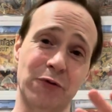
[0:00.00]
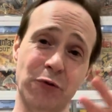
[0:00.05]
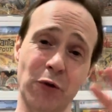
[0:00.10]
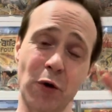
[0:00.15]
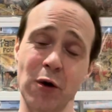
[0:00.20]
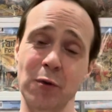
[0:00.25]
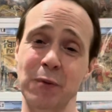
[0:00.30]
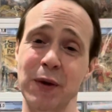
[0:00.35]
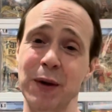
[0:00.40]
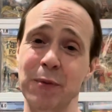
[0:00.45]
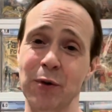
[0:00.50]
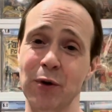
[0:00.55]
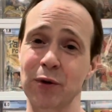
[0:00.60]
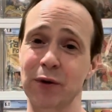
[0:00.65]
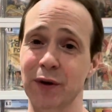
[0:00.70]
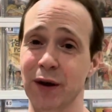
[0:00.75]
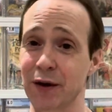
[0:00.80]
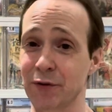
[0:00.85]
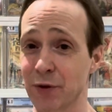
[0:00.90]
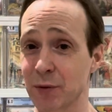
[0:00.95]
4
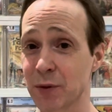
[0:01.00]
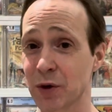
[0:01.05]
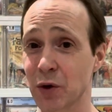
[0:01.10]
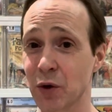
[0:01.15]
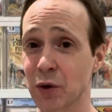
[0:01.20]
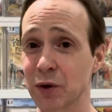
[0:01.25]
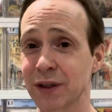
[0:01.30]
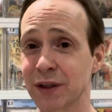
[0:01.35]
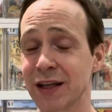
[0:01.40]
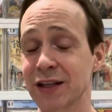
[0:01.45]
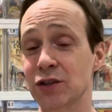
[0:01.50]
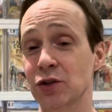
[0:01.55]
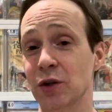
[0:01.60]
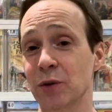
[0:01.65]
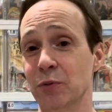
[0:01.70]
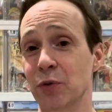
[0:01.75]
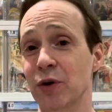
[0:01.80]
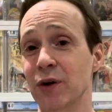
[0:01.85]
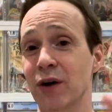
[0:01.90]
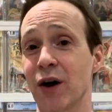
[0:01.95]
people from the Golden Age
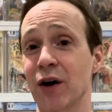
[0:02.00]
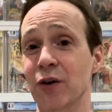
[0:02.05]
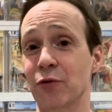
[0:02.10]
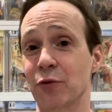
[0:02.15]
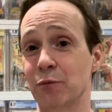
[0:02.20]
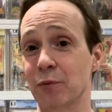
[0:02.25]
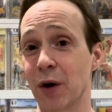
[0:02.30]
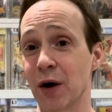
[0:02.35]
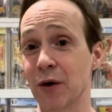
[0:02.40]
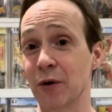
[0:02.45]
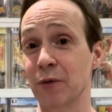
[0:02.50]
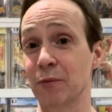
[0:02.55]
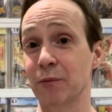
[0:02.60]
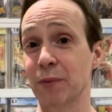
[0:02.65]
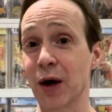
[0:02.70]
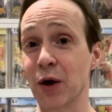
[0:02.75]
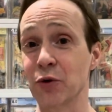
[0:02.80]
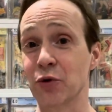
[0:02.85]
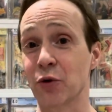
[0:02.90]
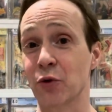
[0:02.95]
you'd put on
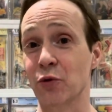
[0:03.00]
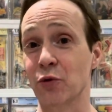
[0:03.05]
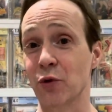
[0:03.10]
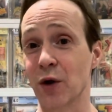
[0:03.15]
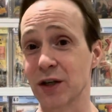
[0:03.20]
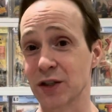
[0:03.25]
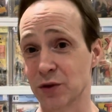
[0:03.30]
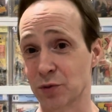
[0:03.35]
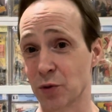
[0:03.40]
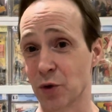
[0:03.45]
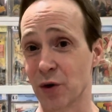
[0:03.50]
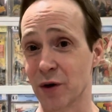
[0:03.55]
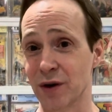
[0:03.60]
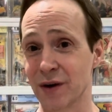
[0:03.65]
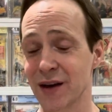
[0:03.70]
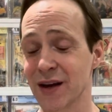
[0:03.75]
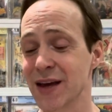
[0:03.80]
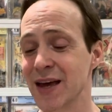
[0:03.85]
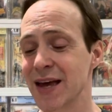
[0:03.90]
Mount Rushmore.